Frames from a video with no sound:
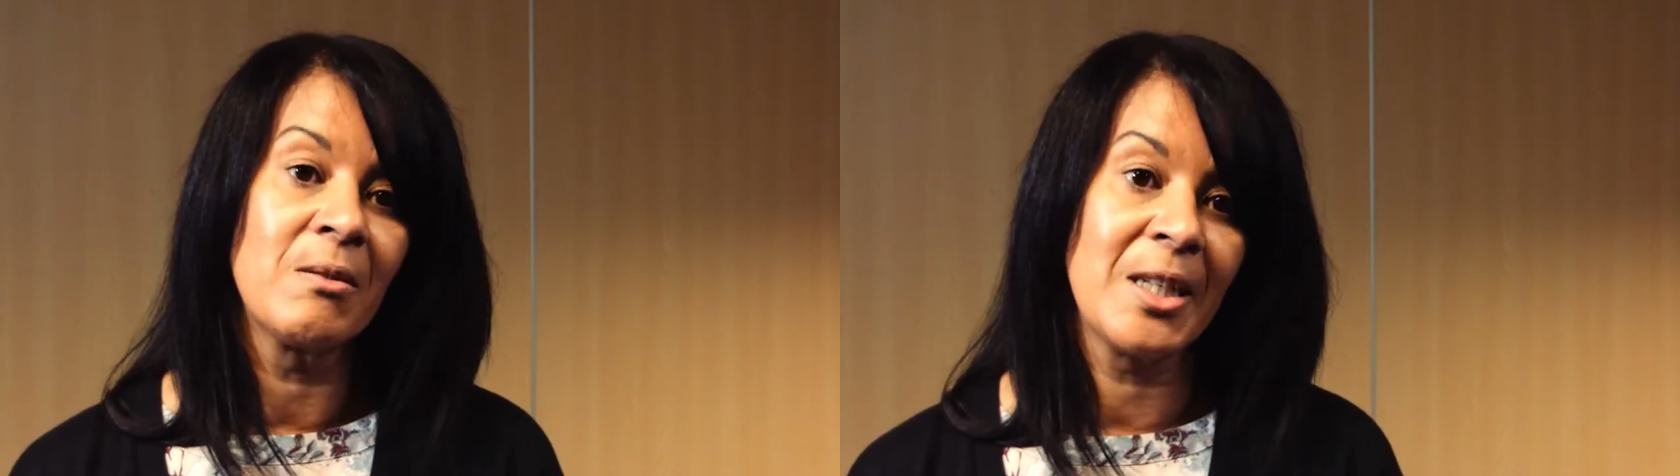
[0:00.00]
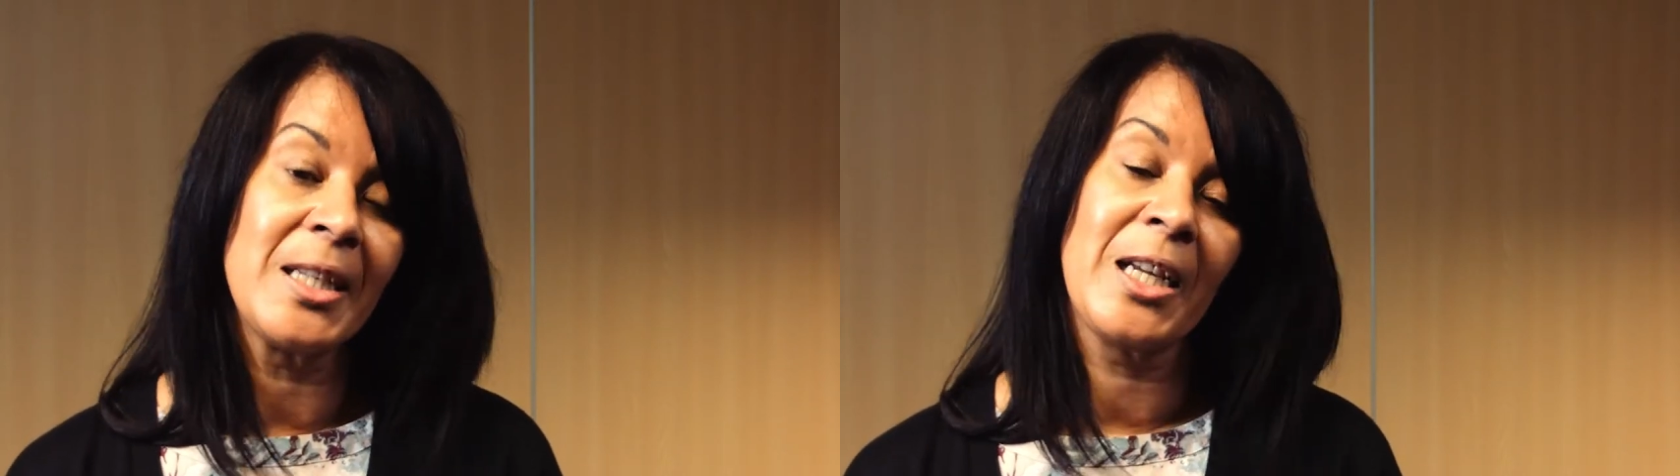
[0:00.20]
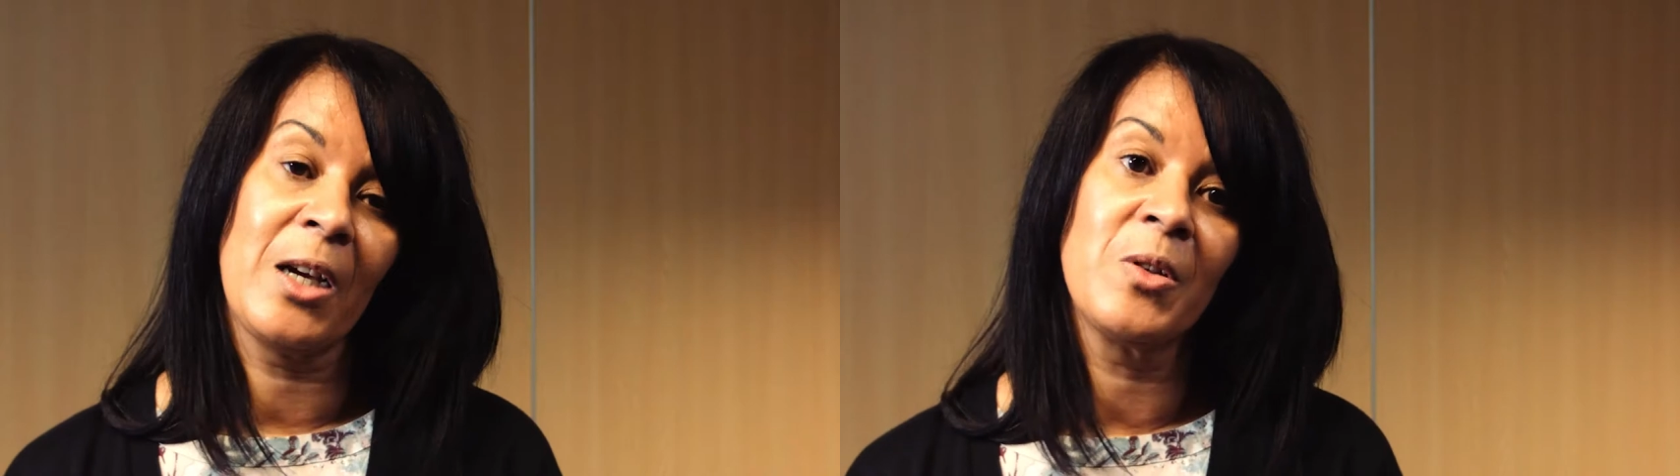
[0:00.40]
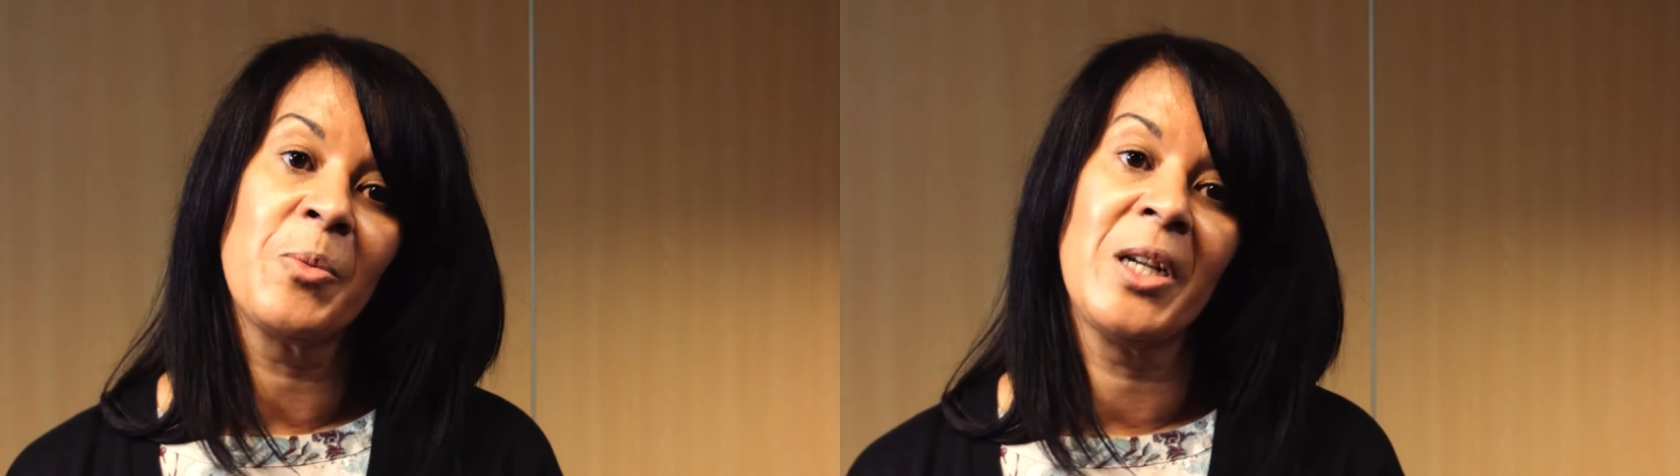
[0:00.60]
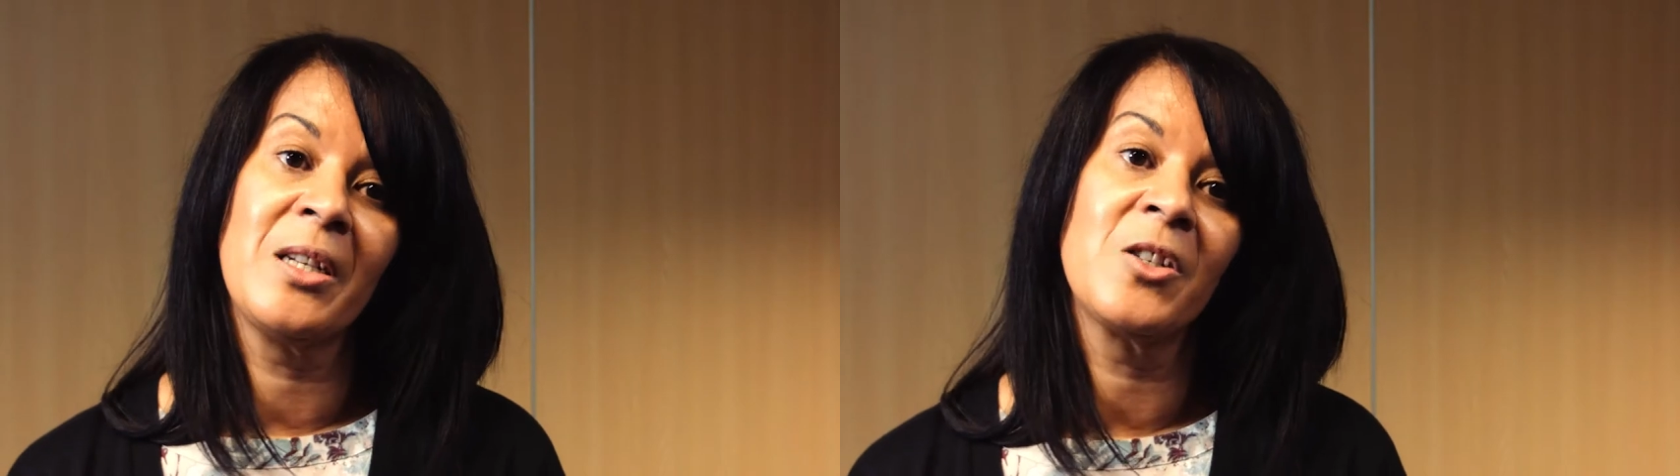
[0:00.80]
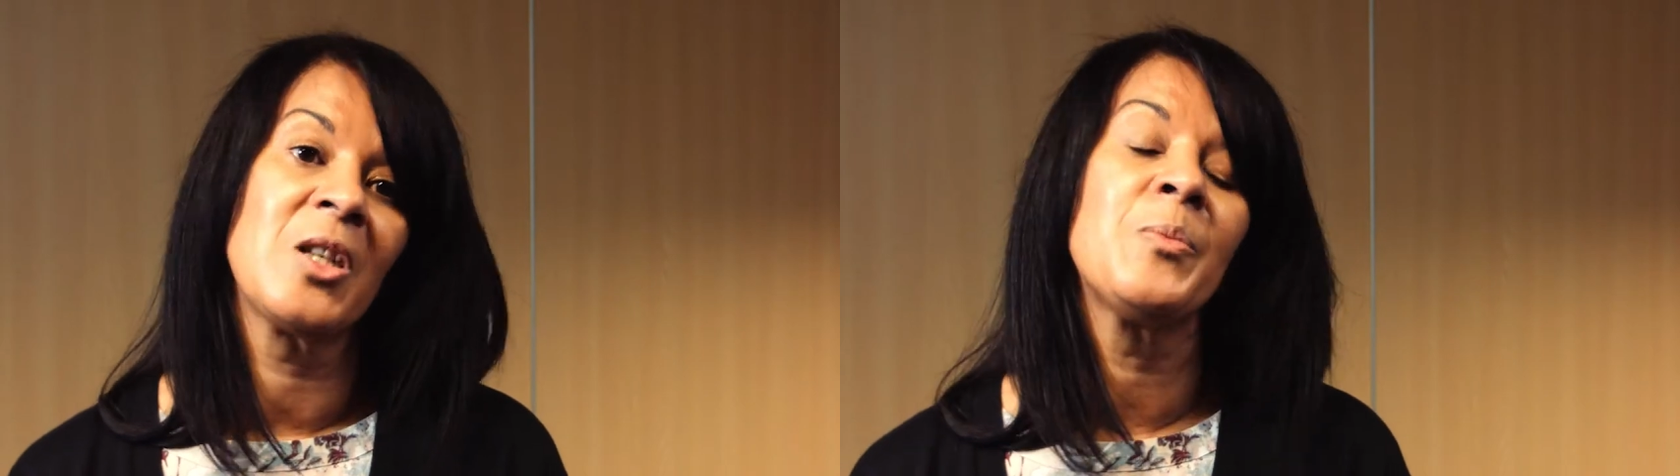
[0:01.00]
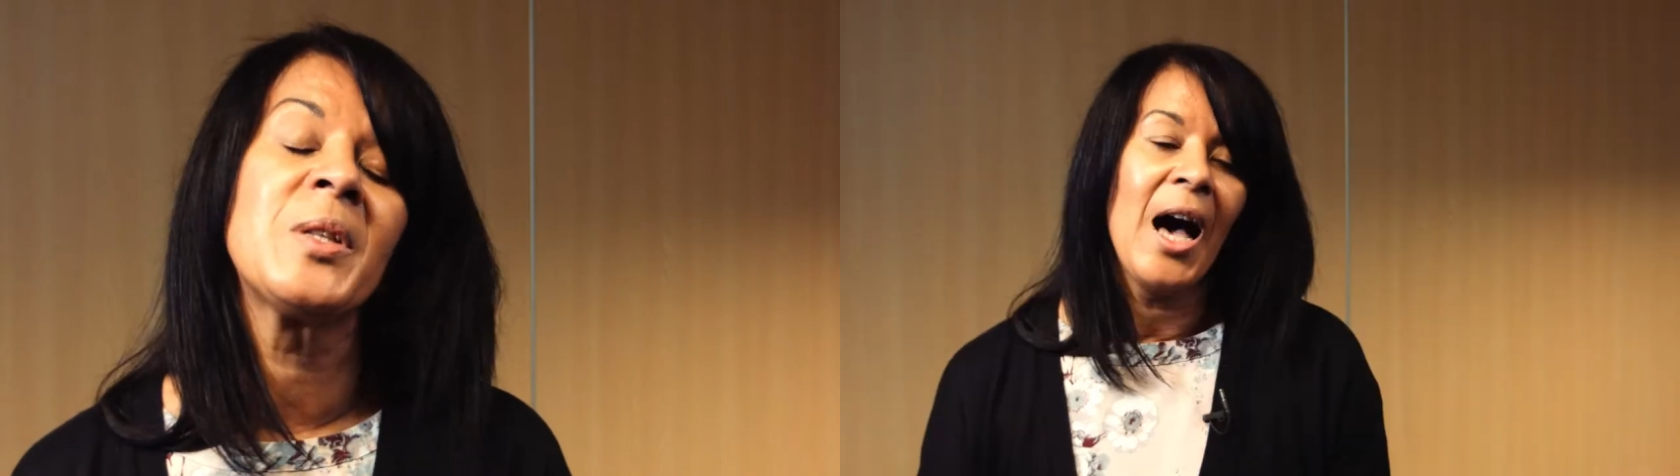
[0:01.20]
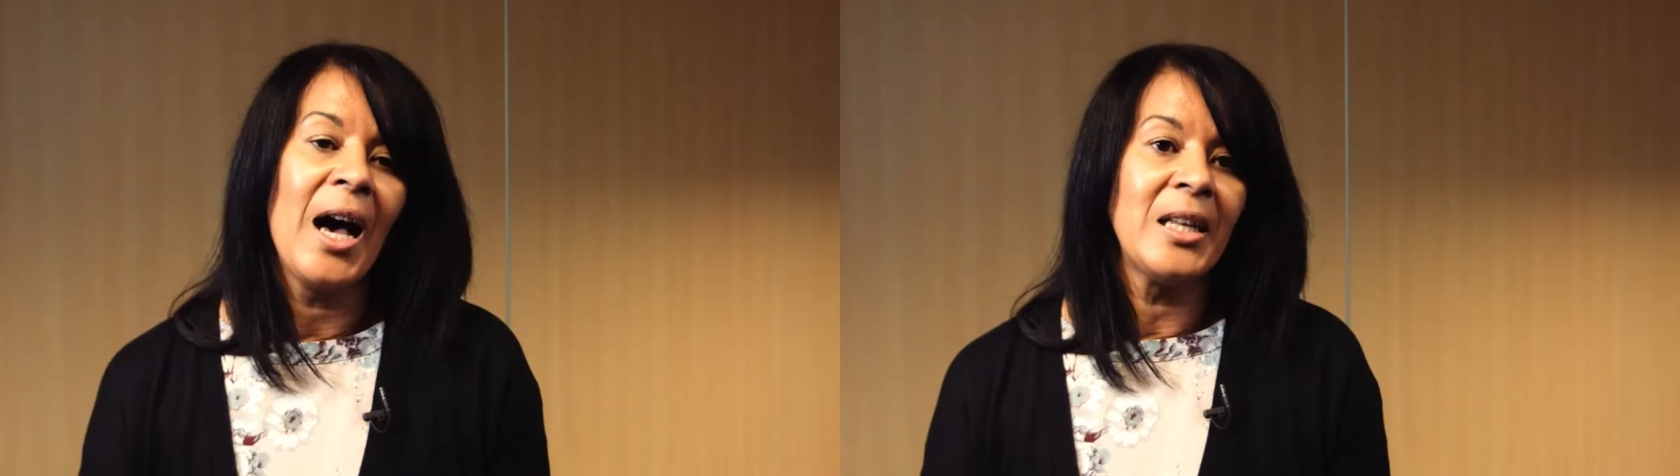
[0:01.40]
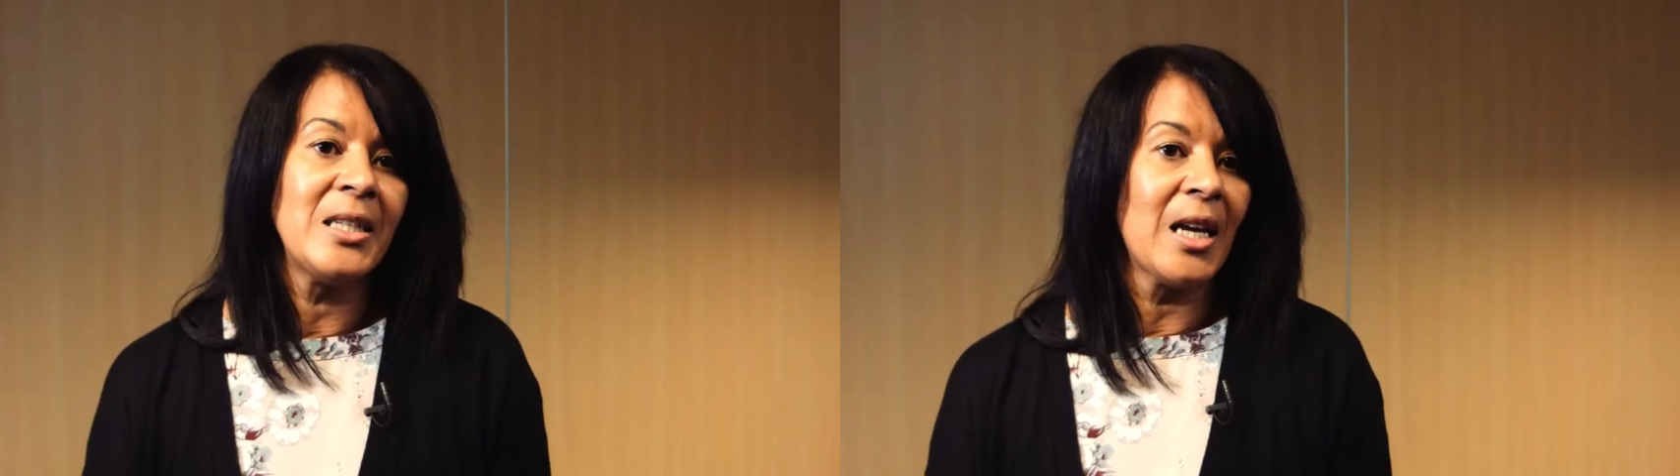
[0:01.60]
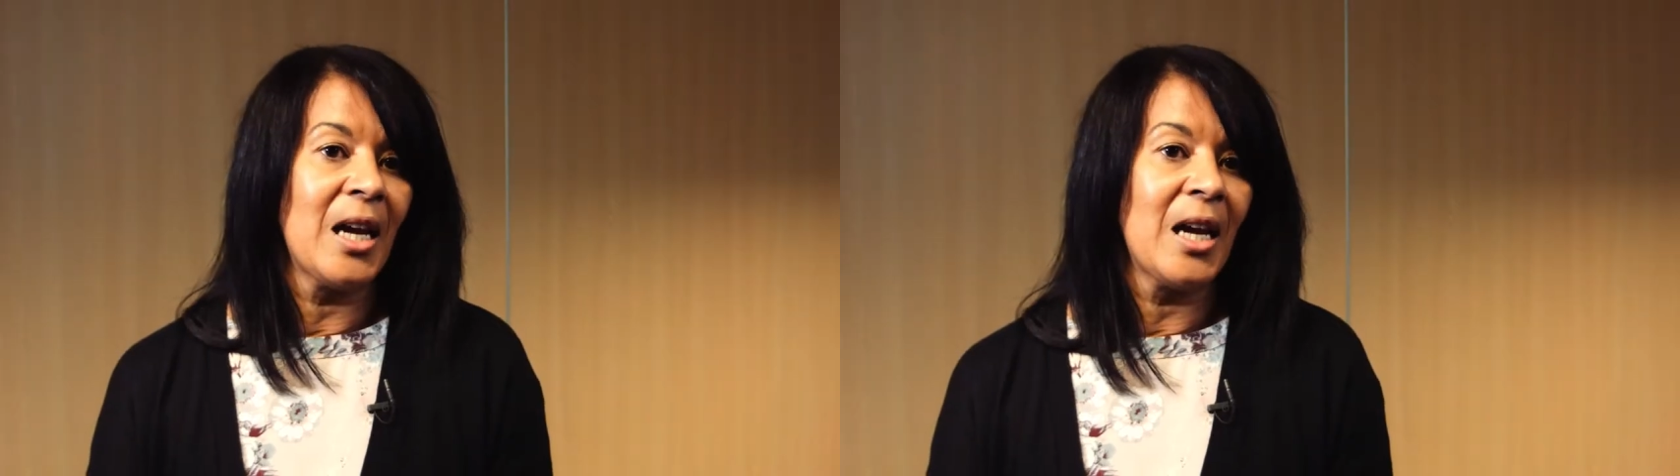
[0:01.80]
seek out apprenticeships, and